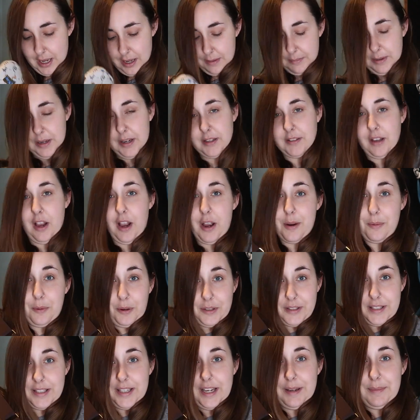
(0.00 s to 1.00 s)
because I
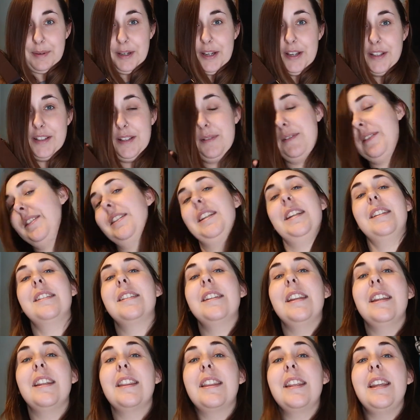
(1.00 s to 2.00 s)
wanted it because it was
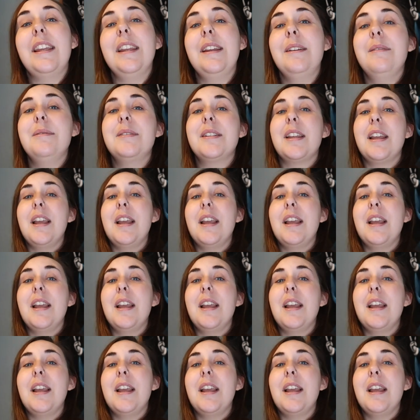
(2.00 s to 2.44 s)
Disney themed.